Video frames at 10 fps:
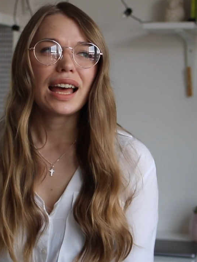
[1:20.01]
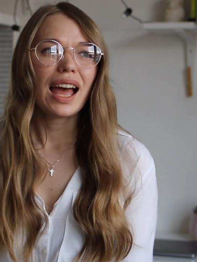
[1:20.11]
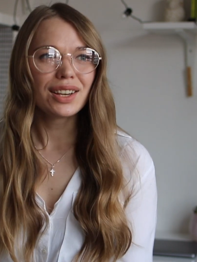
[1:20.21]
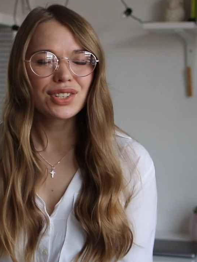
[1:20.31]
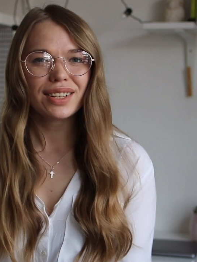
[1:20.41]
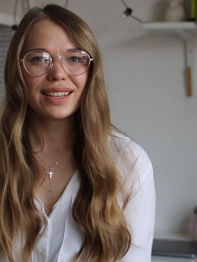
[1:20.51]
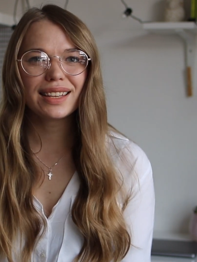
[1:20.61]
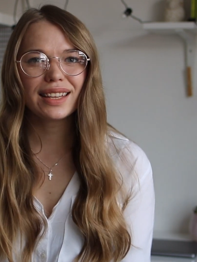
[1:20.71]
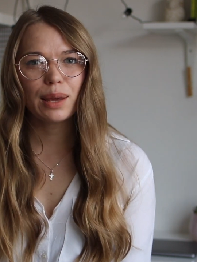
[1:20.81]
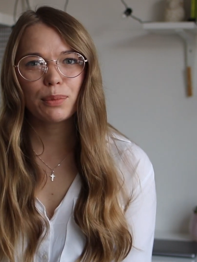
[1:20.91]
Actually,
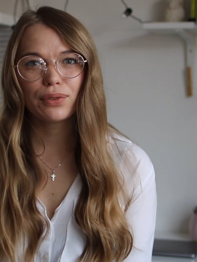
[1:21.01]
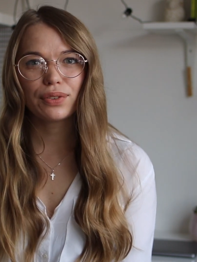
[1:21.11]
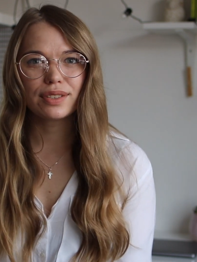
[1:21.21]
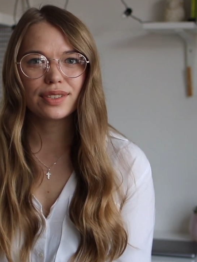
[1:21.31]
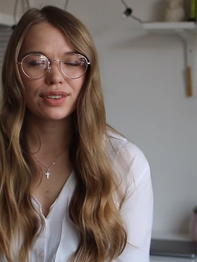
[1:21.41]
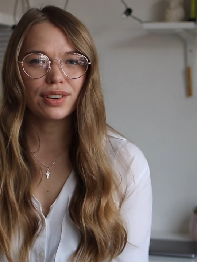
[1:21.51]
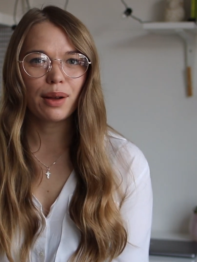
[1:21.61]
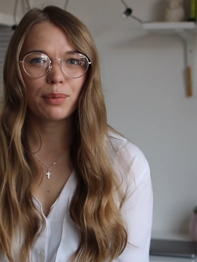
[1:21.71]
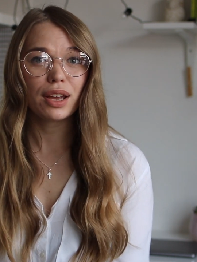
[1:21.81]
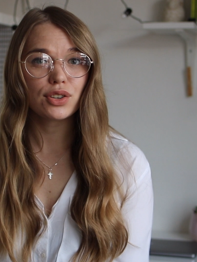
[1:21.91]
the game of
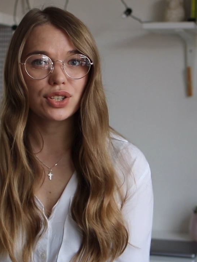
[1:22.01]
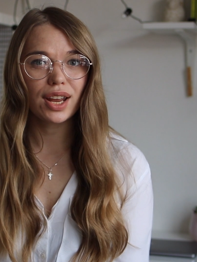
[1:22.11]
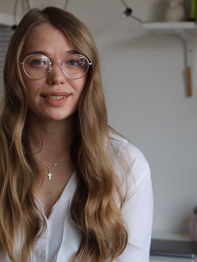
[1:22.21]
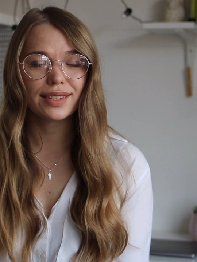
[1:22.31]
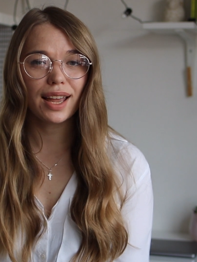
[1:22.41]
Instagram hashtags